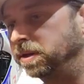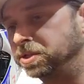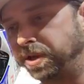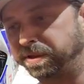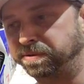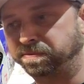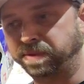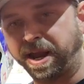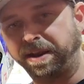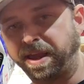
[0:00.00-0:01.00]
So I
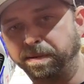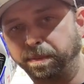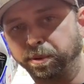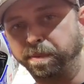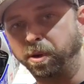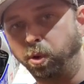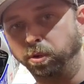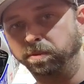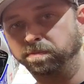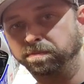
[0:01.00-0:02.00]
kind of came up with my
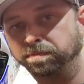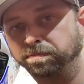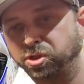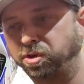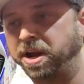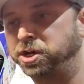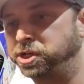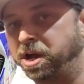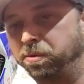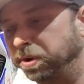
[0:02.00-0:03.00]
own strategy now.